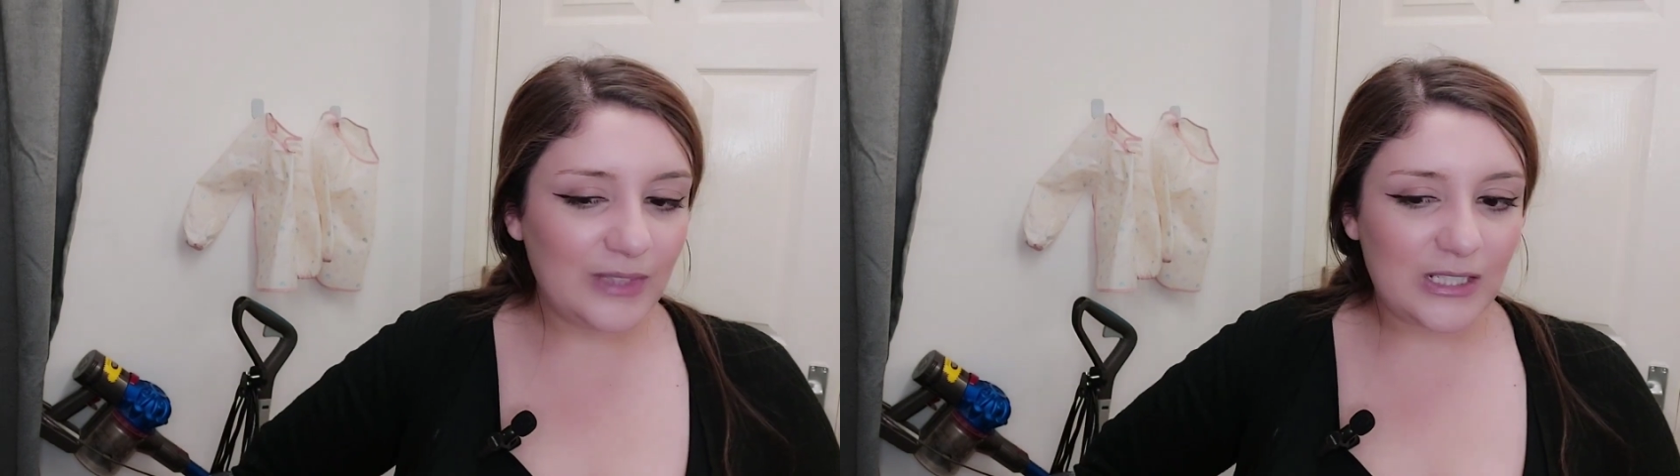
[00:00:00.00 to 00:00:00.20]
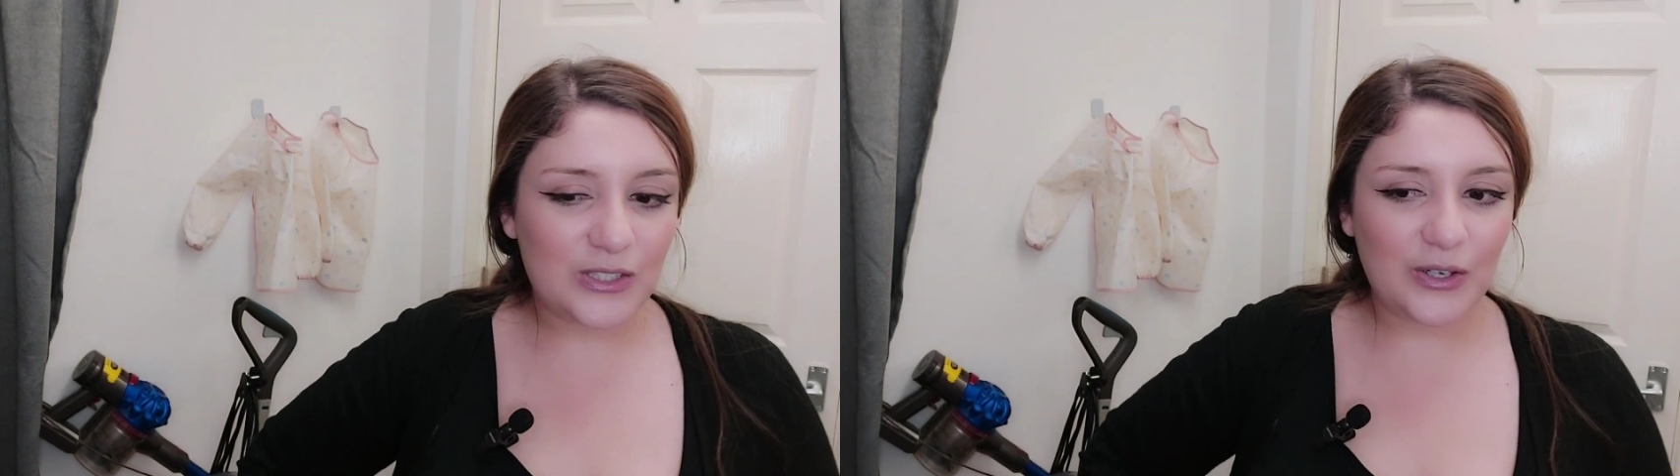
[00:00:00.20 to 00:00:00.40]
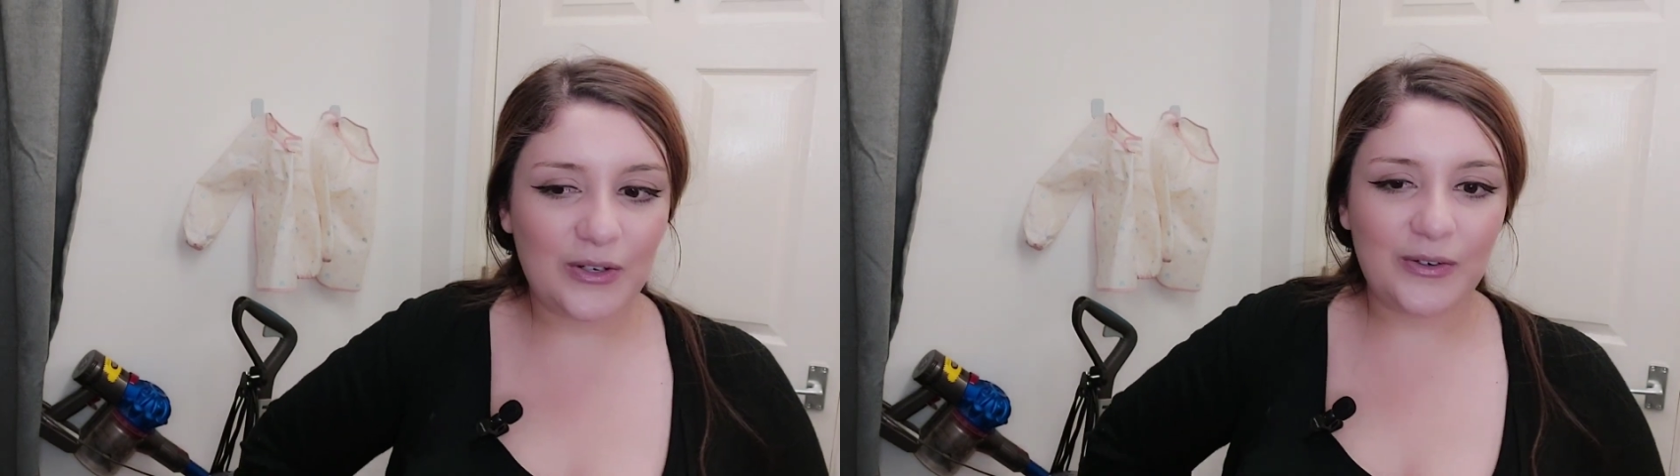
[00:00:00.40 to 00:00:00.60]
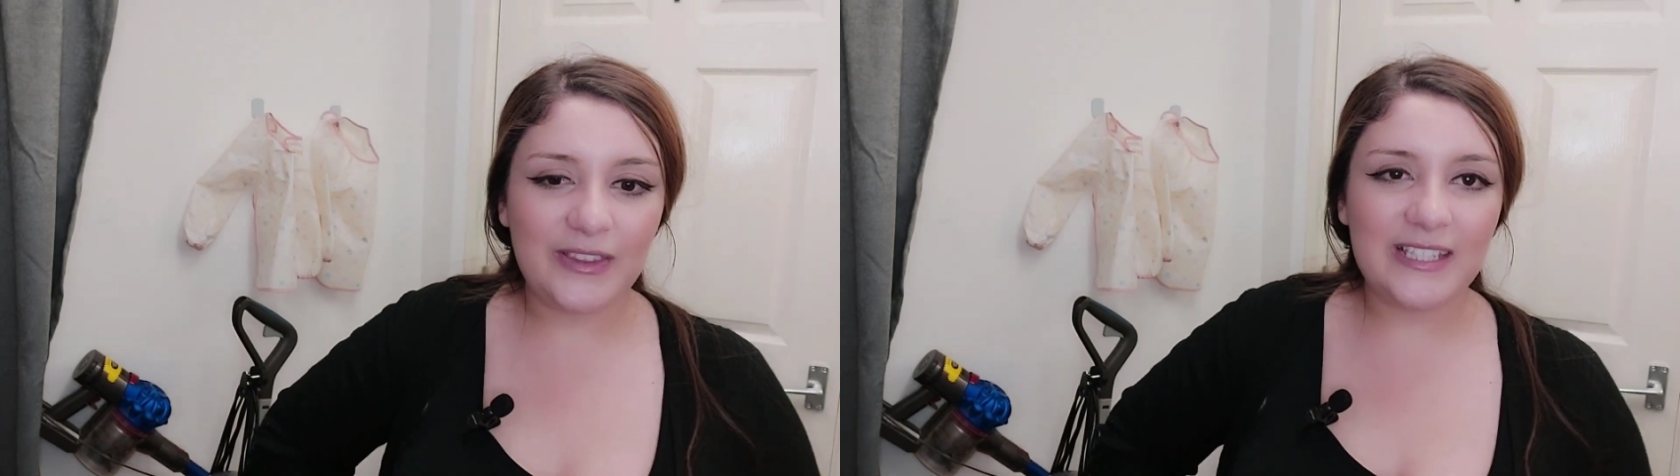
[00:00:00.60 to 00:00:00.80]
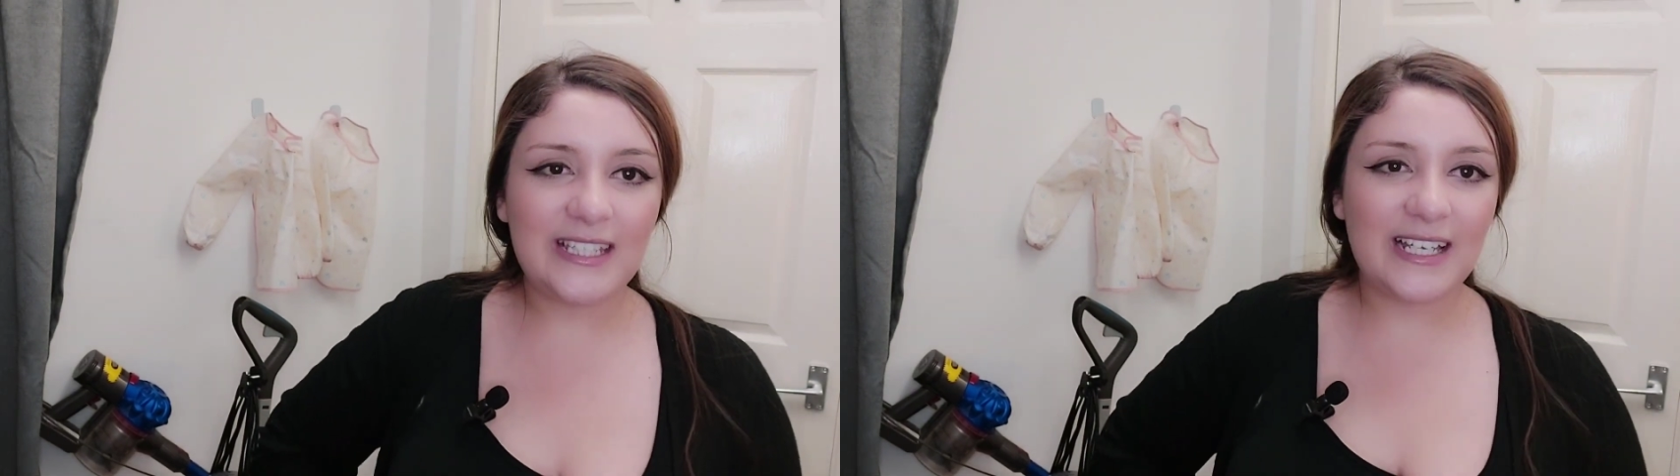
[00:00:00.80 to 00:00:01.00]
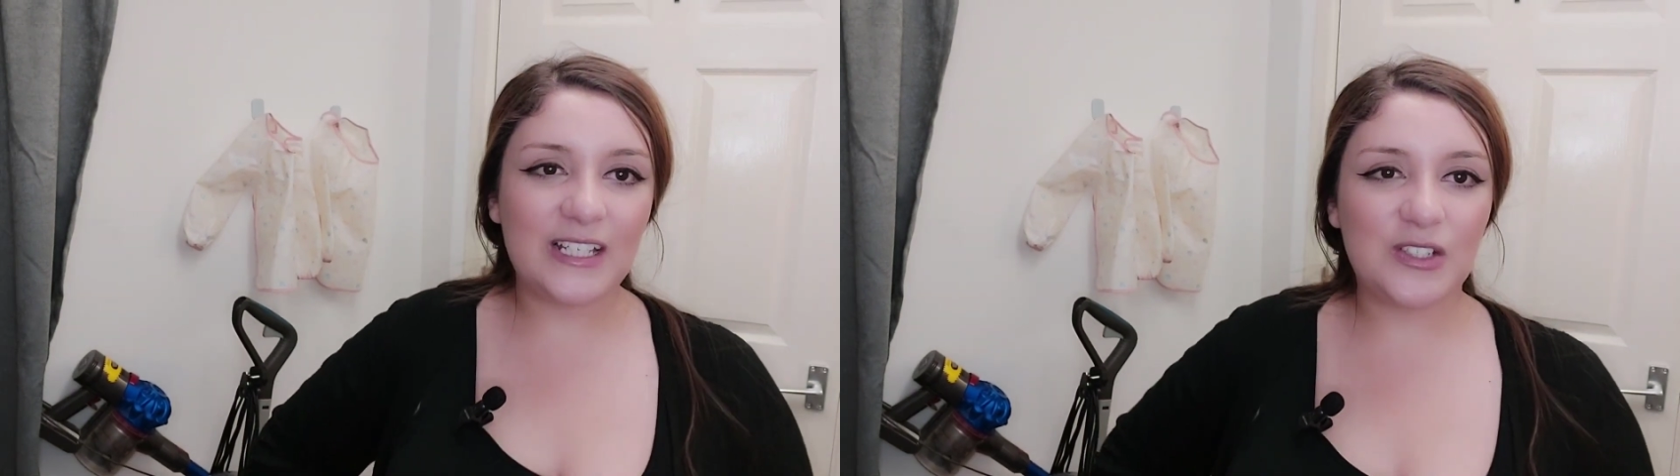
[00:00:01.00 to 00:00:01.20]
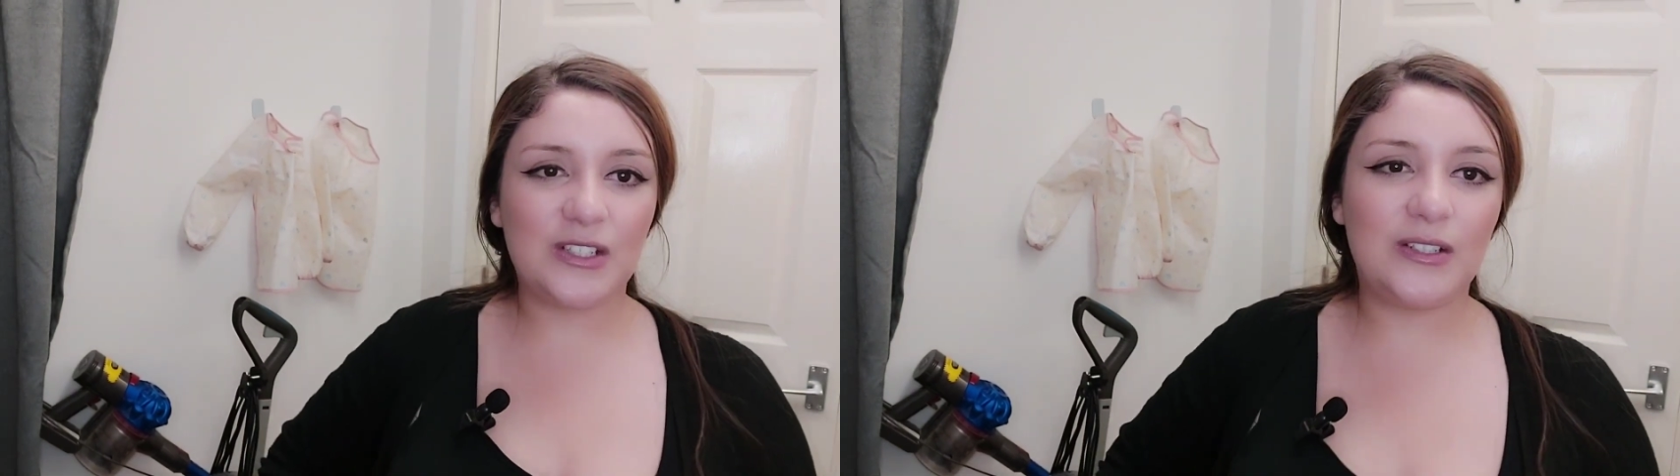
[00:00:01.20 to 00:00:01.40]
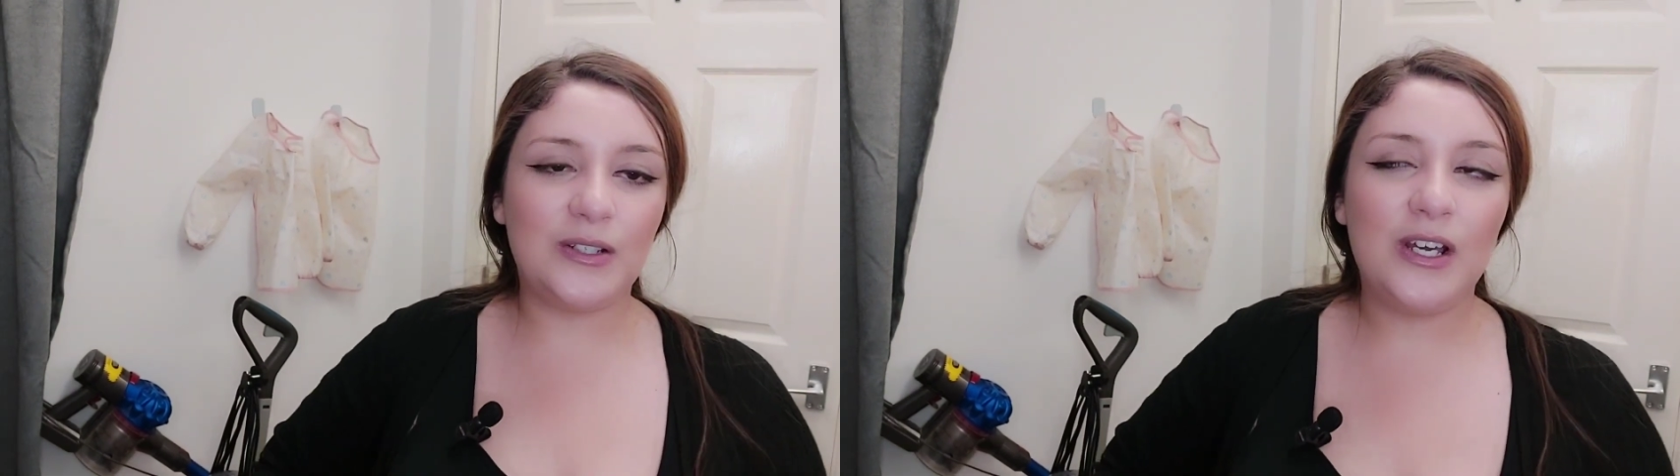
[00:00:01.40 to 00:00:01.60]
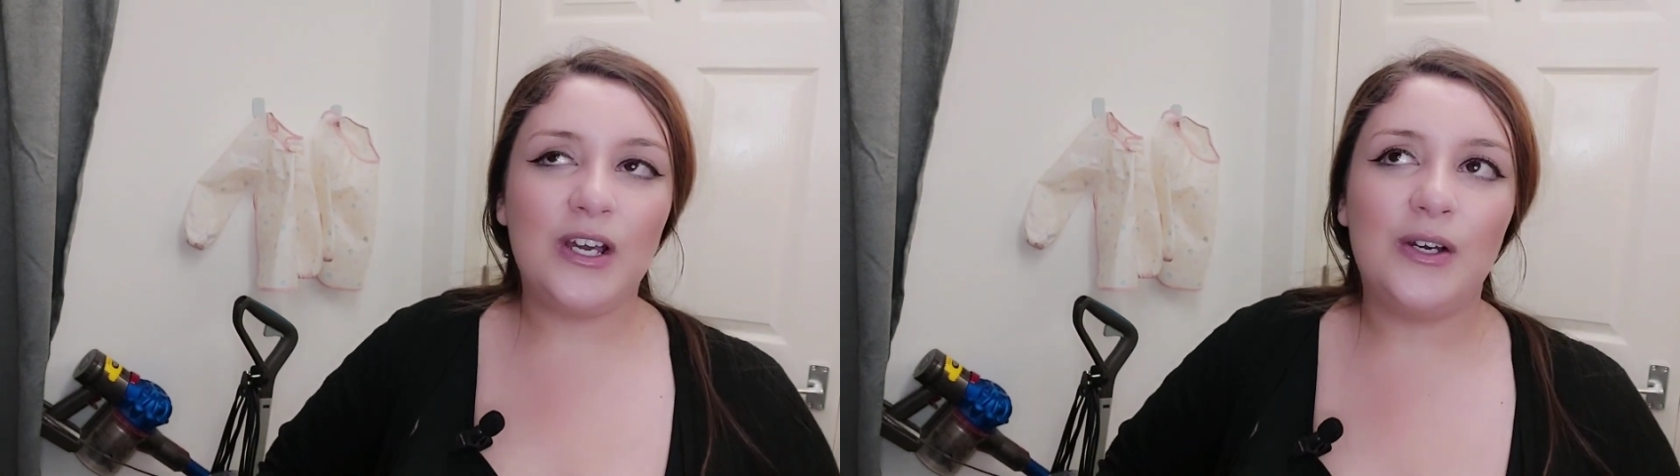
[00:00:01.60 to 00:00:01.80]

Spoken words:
So on this occasion,